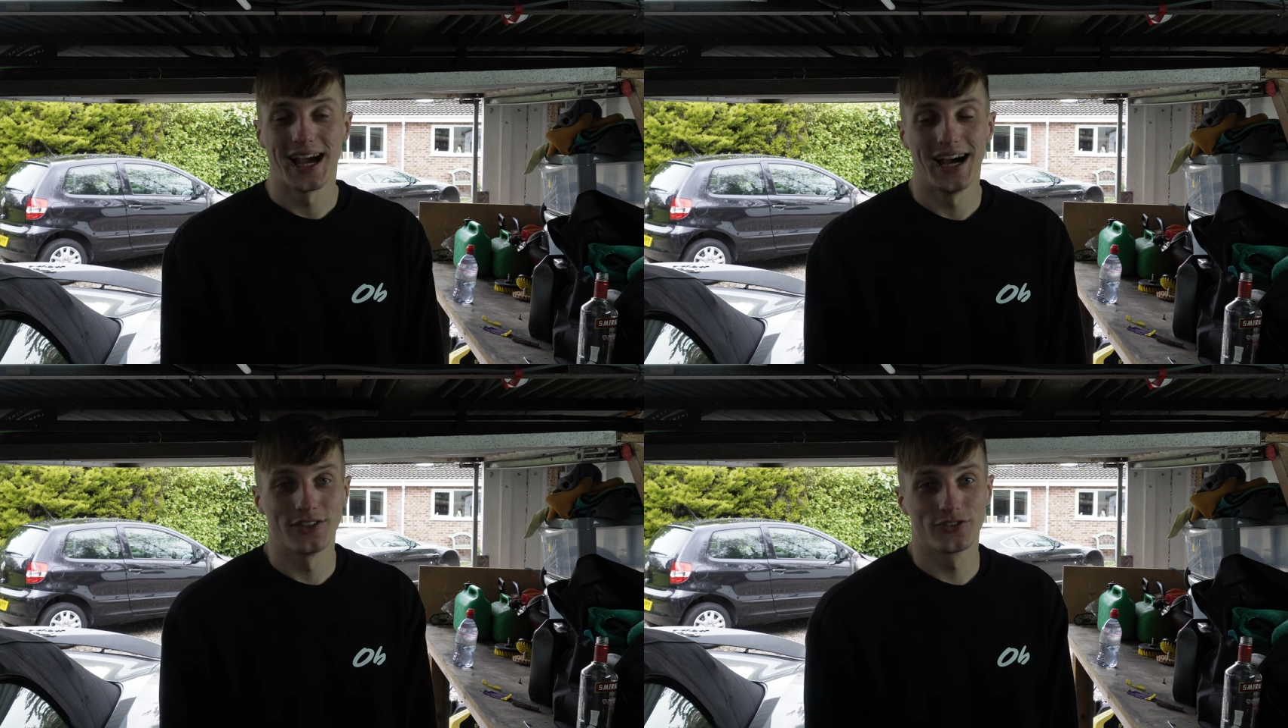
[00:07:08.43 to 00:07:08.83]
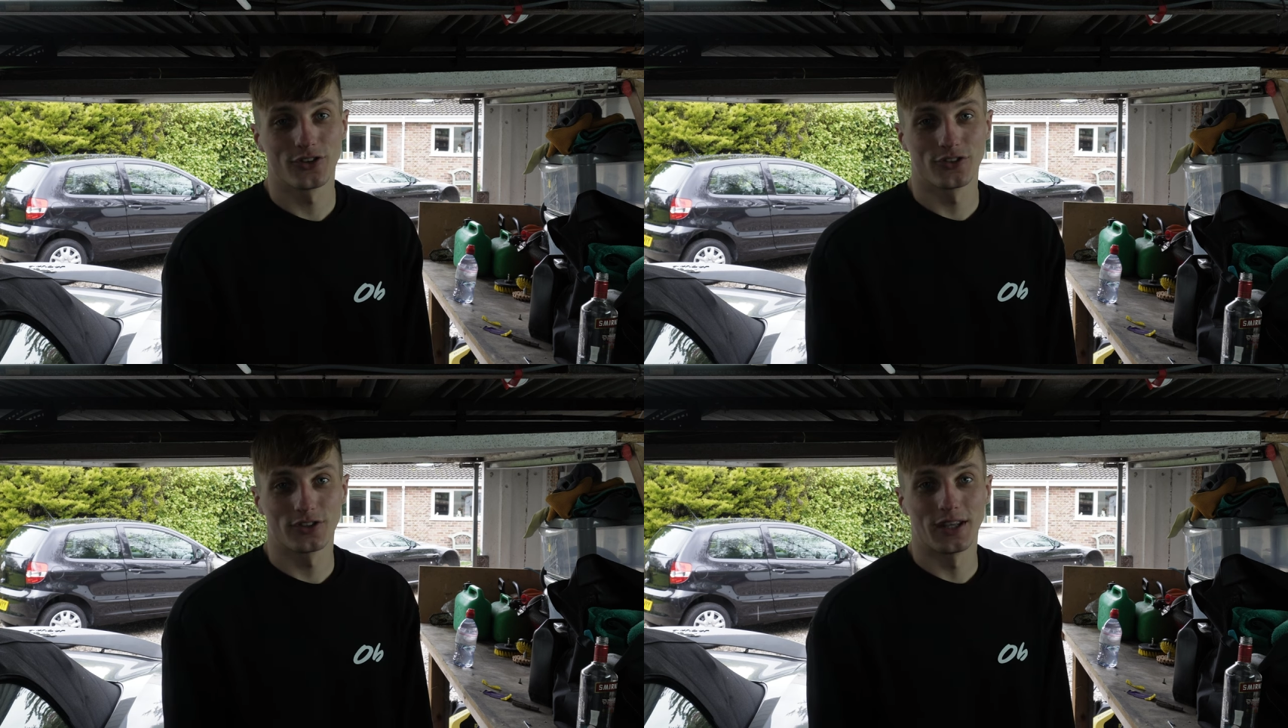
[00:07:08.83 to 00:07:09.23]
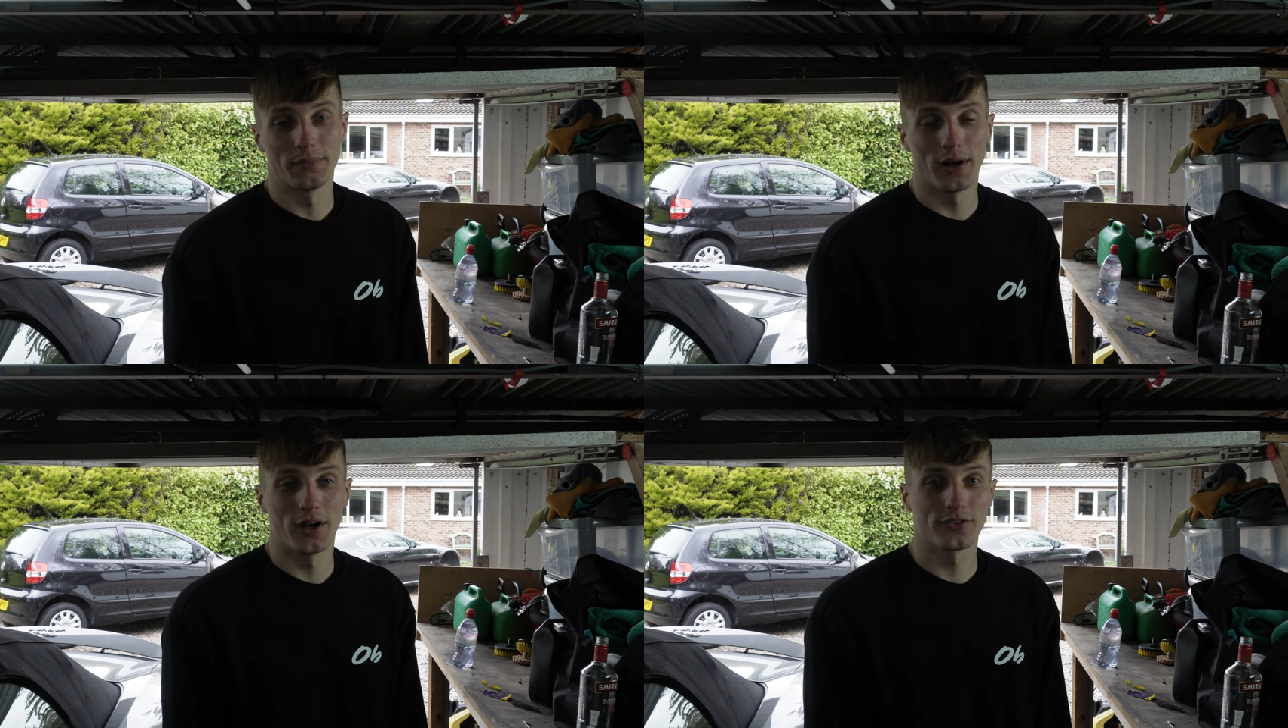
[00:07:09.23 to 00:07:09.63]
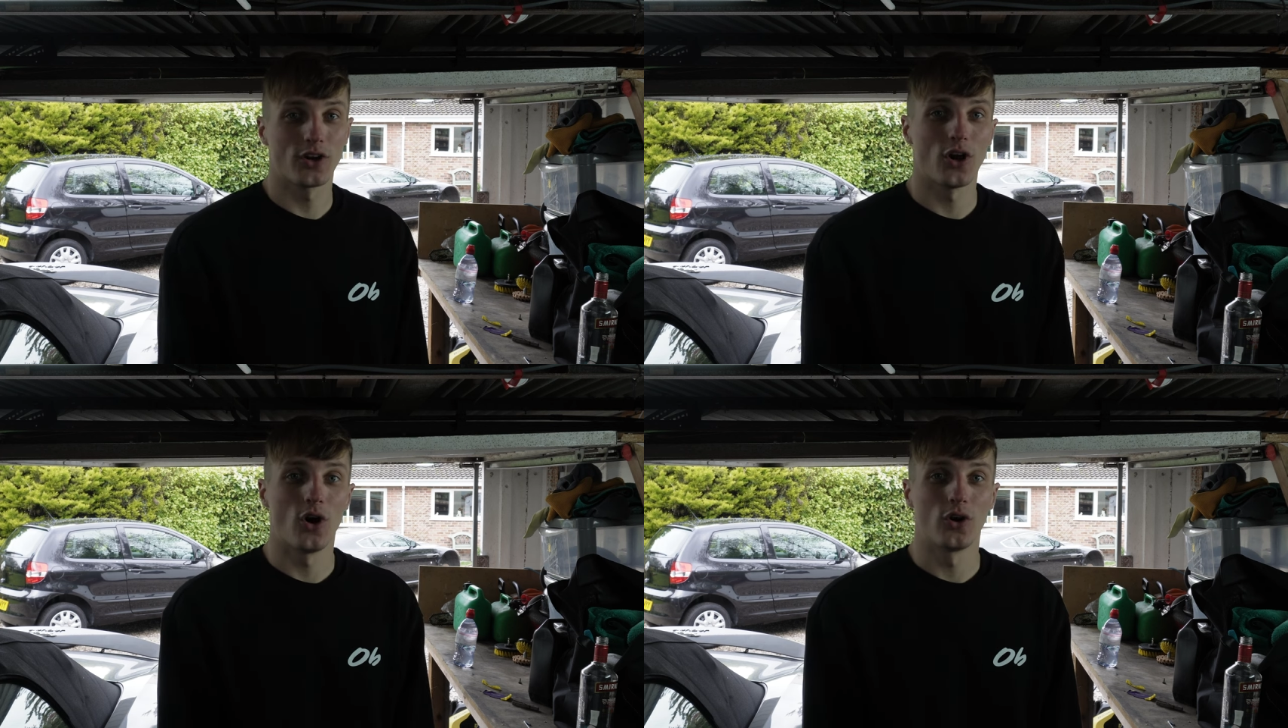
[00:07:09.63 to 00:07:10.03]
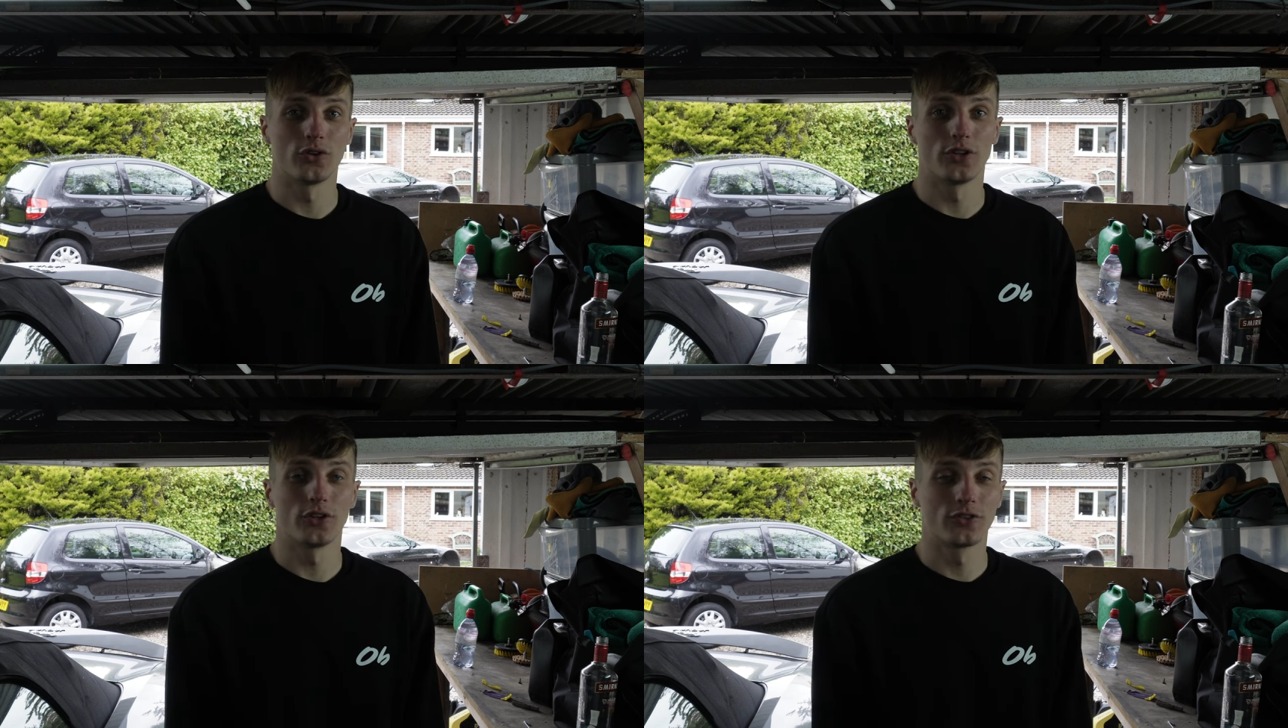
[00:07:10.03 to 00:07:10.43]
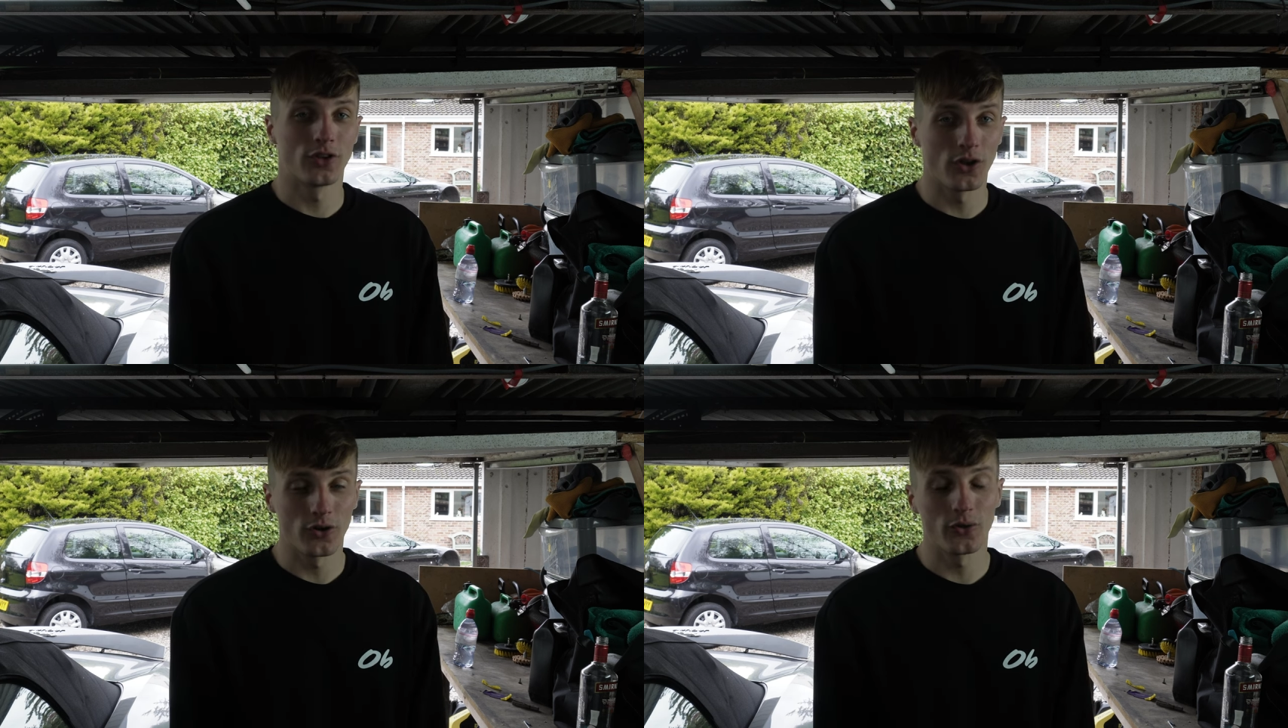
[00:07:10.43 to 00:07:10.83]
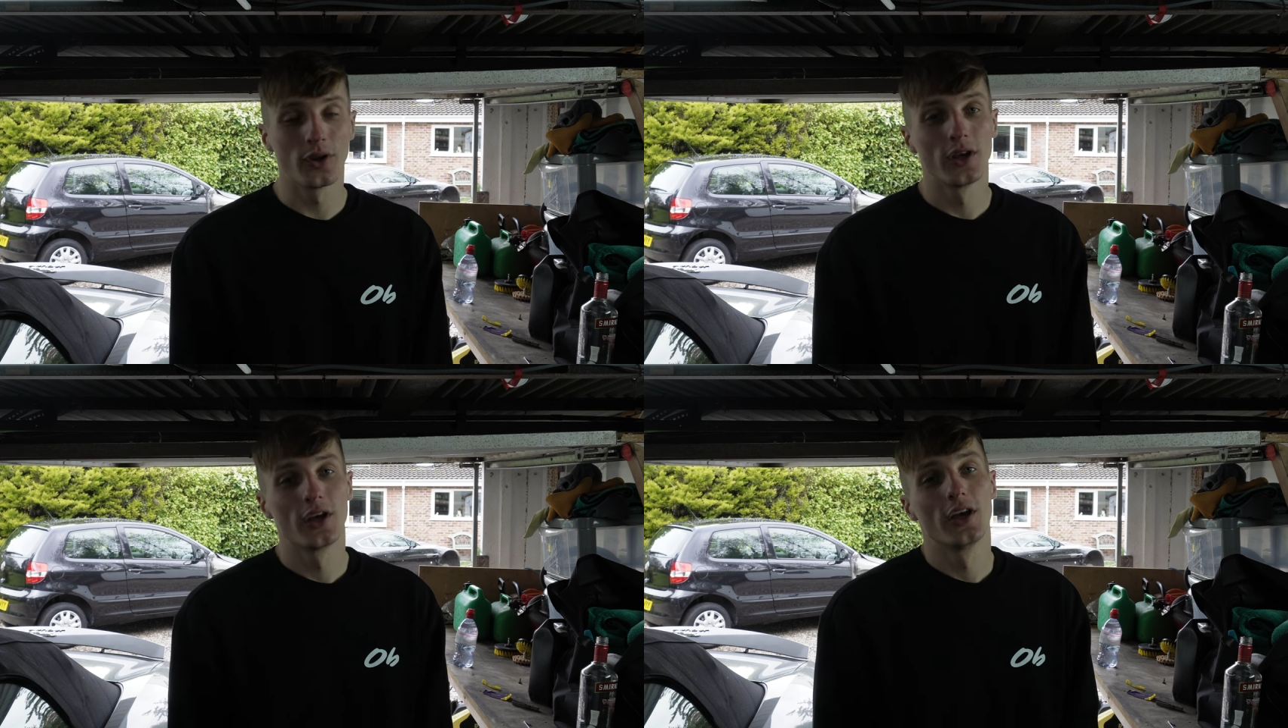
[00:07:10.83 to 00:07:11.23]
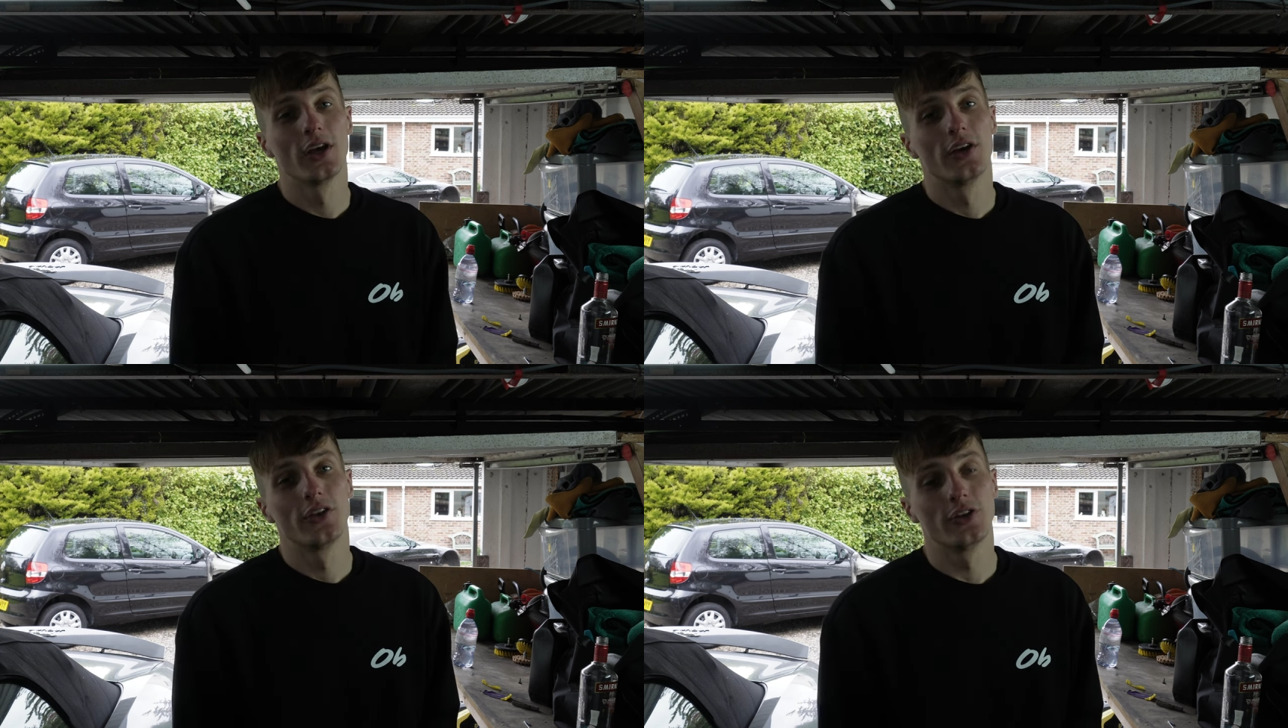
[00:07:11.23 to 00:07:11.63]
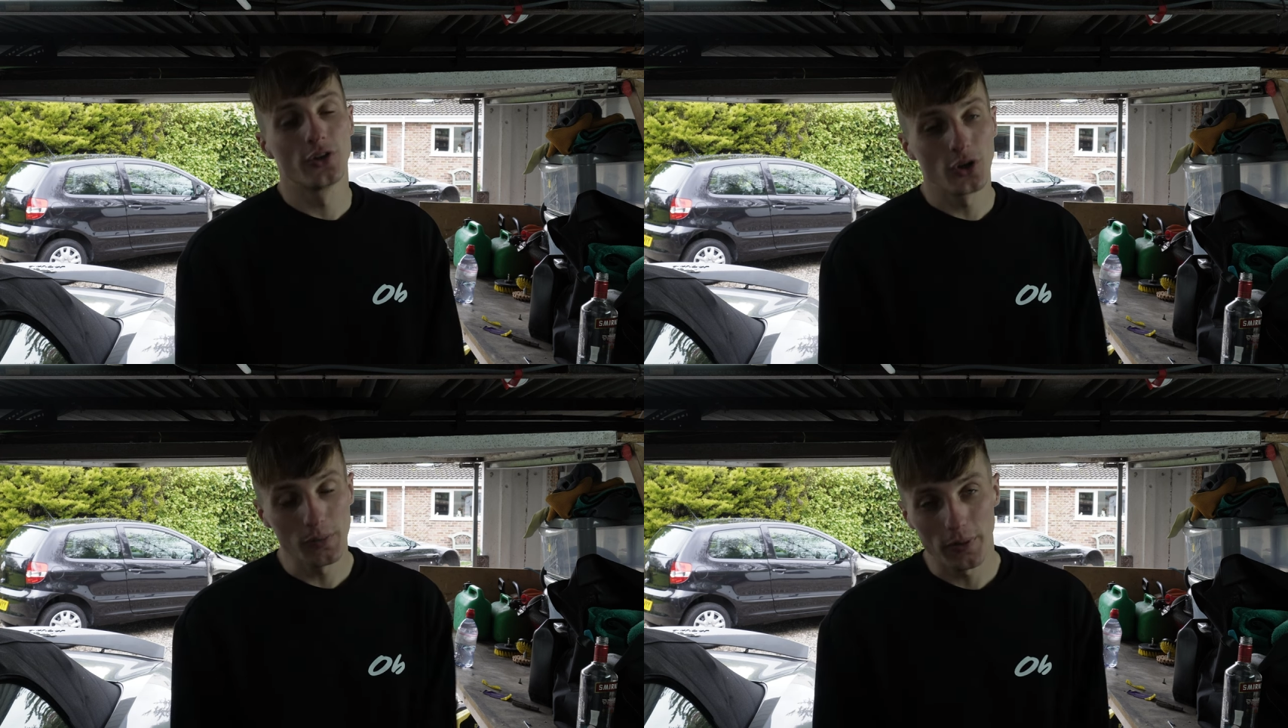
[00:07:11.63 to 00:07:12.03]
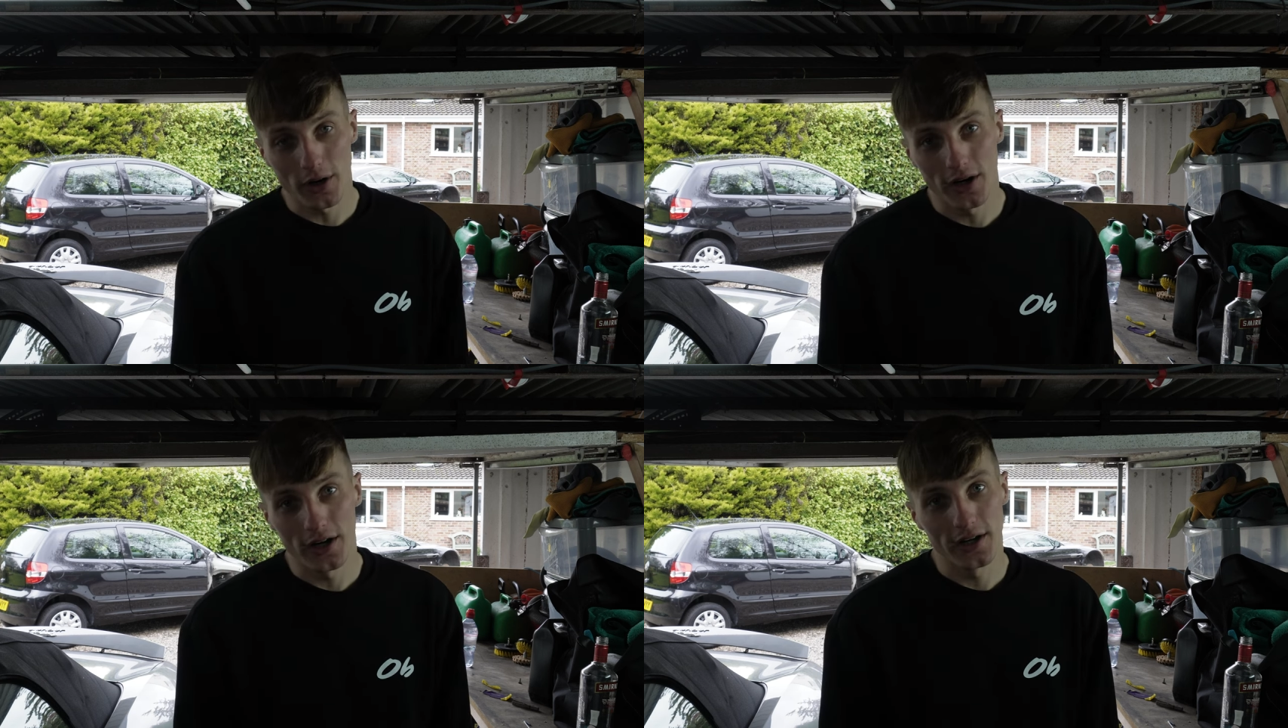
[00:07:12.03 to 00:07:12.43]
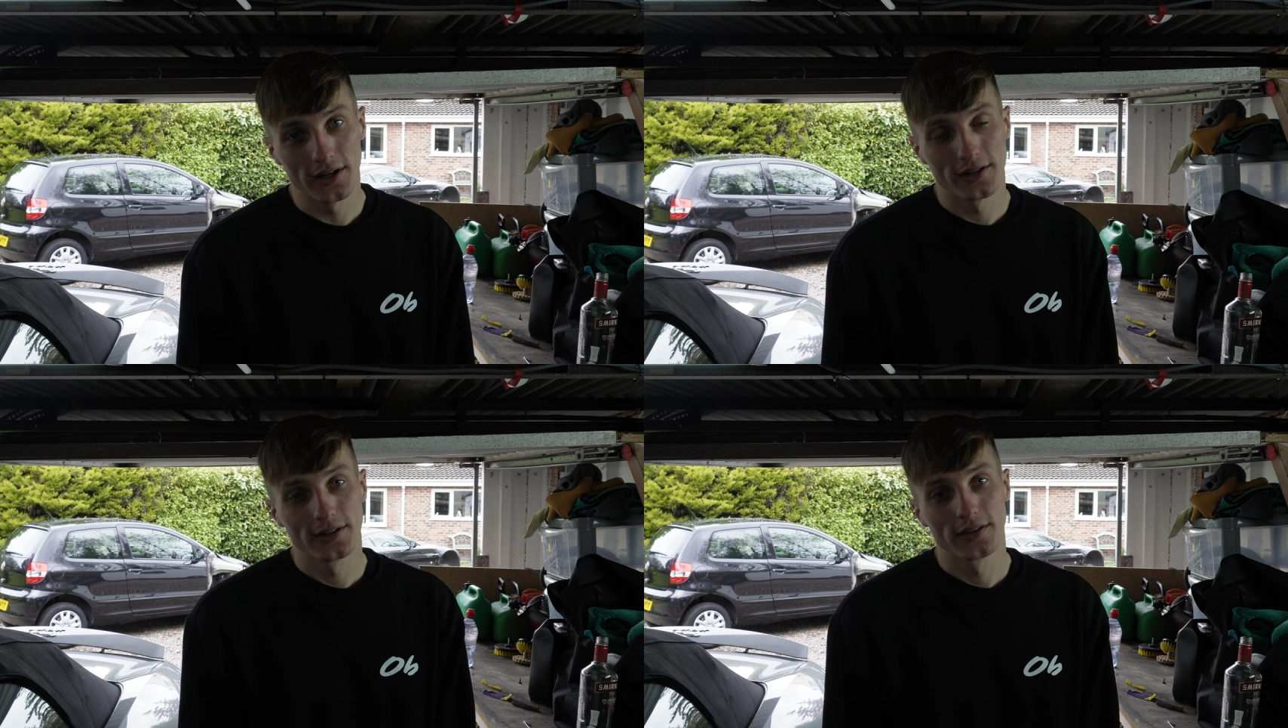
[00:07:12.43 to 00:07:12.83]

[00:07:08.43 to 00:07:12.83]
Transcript: and just pass it on to the new buyer